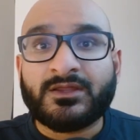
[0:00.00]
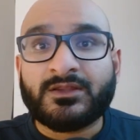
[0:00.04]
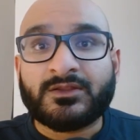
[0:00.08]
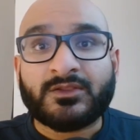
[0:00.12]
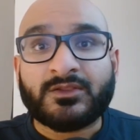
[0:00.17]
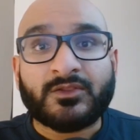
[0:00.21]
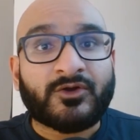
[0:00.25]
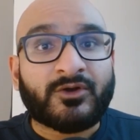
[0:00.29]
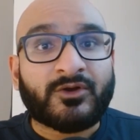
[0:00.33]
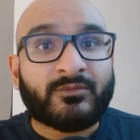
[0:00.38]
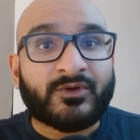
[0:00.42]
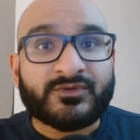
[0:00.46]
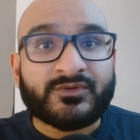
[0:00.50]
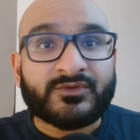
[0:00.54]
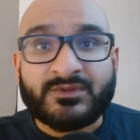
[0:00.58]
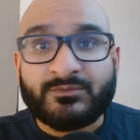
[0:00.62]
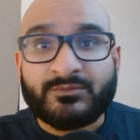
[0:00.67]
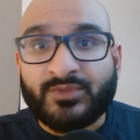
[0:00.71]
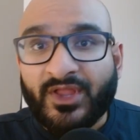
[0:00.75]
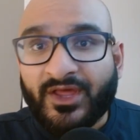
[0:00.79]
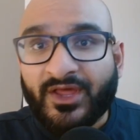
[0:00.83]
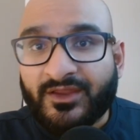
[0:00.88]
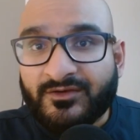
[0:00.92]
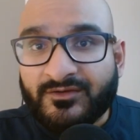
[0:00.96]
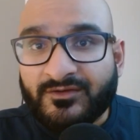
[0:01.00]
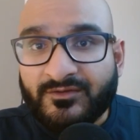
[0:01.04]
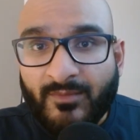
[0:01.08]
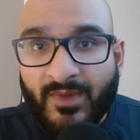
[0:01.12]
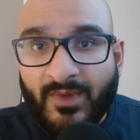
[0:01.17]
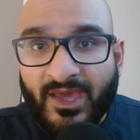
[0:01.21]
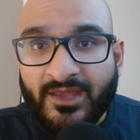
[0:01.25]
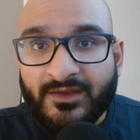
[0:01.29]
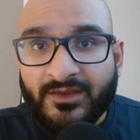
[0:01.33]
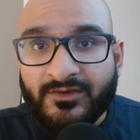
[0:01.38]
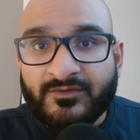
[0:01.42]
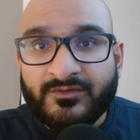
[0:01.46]
learn about supply and
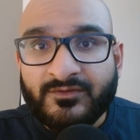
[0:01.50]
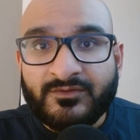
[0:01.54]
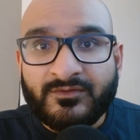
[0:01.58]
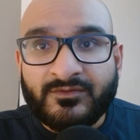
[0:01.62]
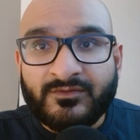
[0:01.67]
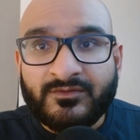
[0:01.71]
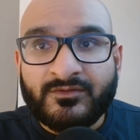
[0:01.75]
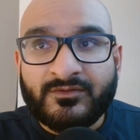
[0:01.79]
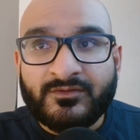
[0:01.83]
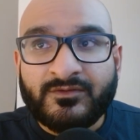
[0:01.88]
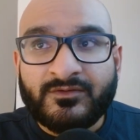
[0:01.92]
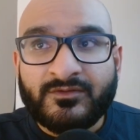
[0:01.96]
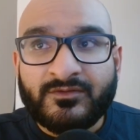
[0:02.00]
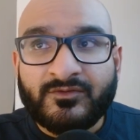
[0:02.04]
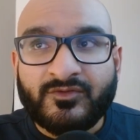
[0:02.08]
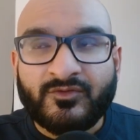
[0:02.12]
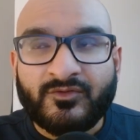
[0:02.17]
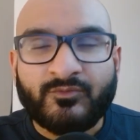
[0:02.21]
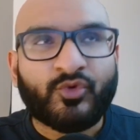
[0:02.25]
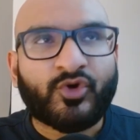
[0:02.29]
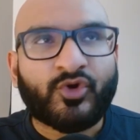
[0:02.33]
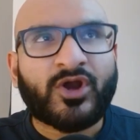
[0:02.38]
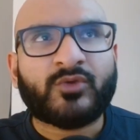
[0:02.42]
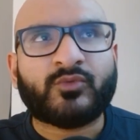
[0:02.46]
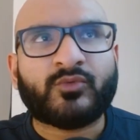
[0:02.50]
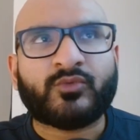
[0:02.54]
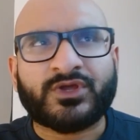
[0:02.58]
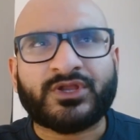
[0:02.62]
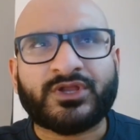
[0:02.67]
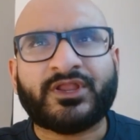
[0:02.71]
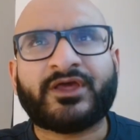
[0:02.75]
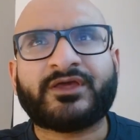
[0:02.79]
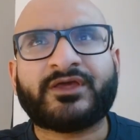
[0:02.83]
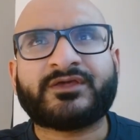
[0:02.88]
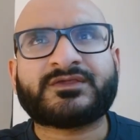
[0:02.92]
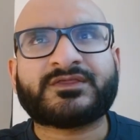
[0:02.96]
demand, the more I
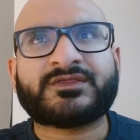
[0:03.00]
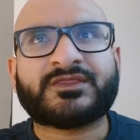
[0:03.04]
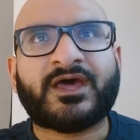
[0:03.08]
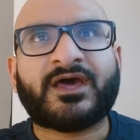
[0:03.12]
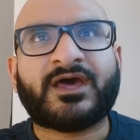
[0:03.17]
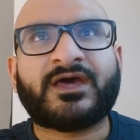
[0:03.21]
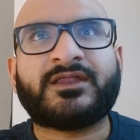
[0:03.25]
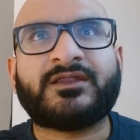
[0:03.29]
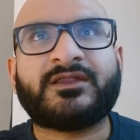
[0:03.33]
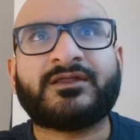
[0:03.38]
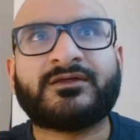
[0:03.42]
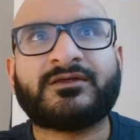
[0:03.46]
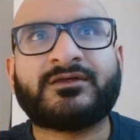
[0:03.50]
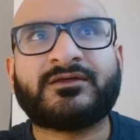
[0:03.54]
realize that